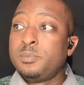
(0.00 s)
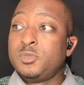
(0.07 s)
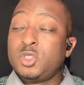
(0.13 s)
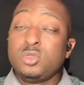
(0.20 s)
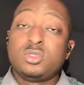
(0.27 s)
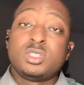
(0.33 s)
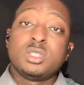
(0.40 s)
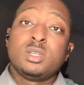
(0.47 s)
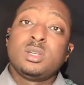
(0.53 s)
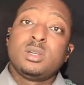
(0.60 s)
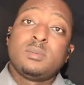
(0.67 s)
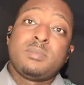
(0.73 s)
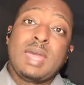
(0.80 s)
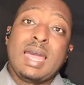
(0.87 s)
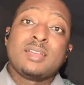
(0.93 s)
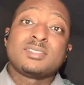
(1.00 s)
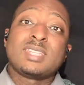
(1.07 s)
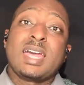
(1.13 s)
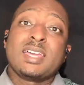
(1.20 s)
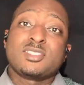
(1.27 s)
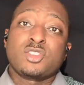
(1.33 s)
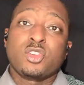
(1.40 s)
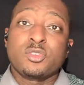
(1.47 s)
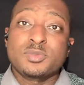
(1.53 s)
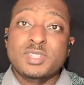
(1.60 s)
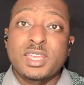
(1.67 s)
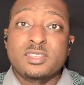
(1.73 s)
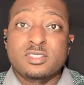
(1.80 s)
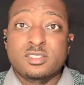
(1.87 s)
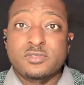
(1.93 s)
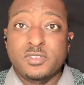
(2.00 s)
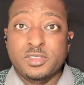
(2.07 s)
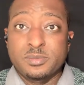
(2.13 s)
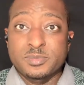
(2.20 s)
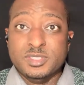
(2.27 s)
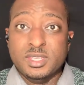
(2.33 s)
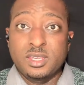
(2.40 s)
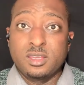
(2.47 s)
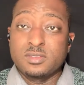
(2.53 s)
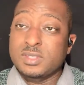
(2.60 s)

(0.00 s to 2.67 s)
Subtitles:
due to outside circumstances for themselves.